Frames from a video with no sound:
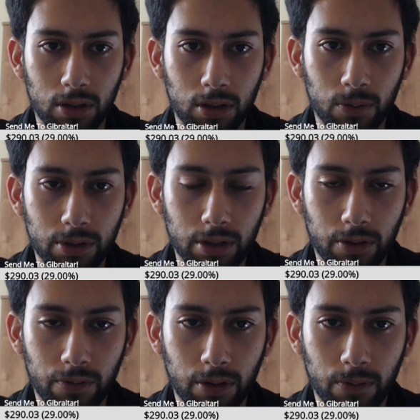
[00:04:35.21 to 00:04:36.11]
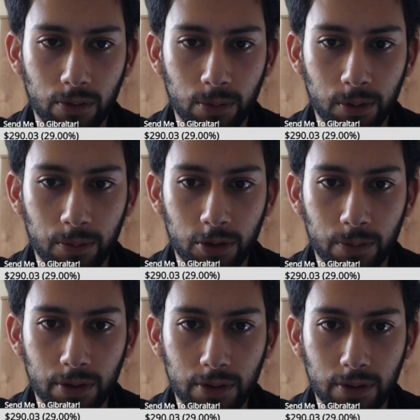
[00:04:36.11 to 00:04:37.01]
he wants a5 followed by bishop
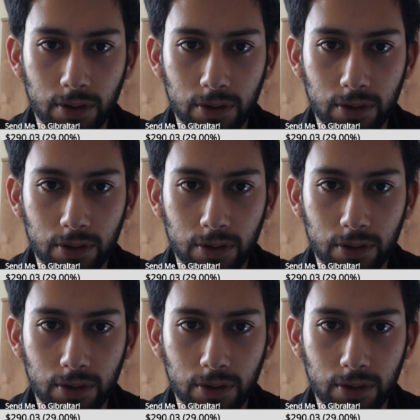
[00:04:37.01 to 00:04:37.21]
c6.